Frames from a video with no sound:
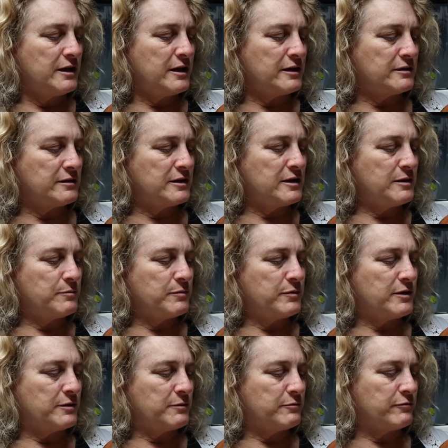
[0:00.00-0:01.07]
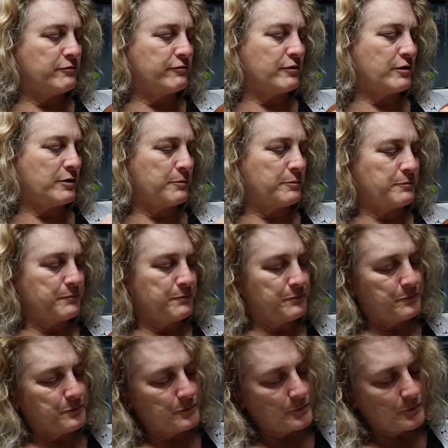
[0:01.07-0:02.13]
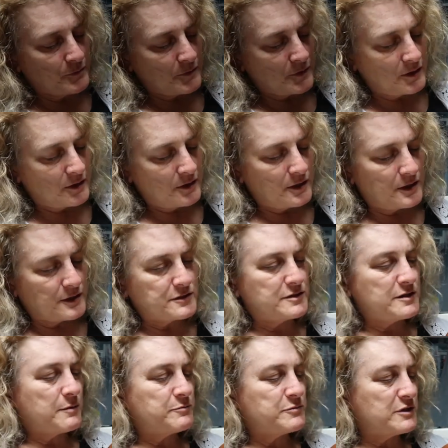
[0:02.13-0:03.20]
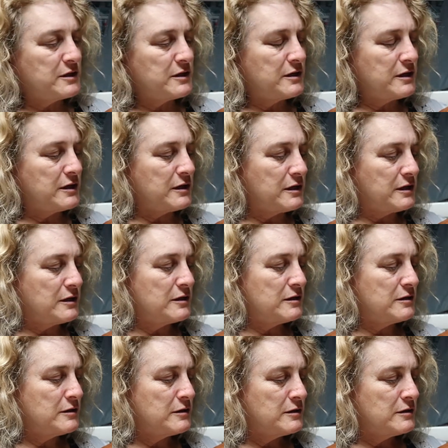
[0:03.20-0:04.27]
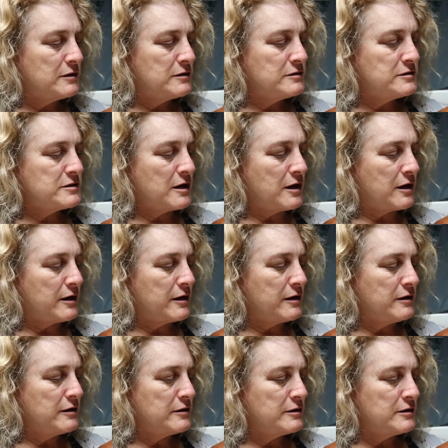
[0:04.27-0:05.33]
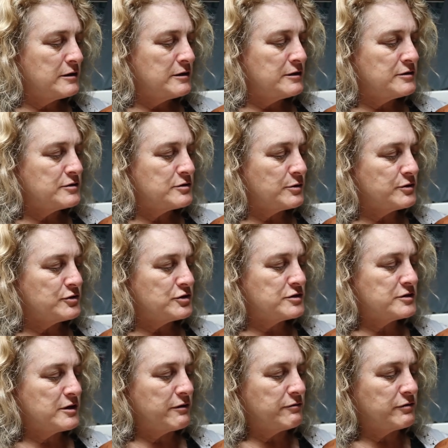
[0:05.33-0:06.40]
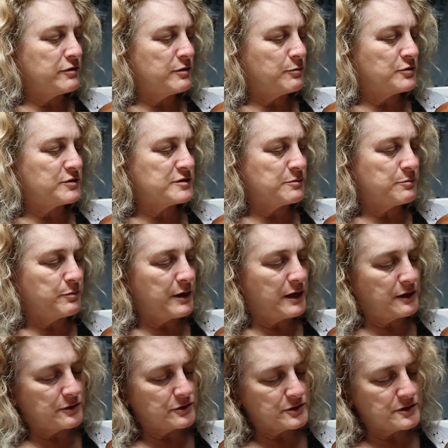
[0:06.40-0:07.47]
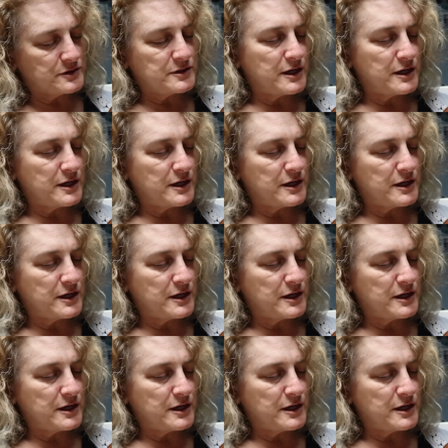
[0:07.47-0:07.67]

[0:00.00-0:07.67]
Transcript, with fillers: and keep them from accepting any dye, so I just covered them with some painter's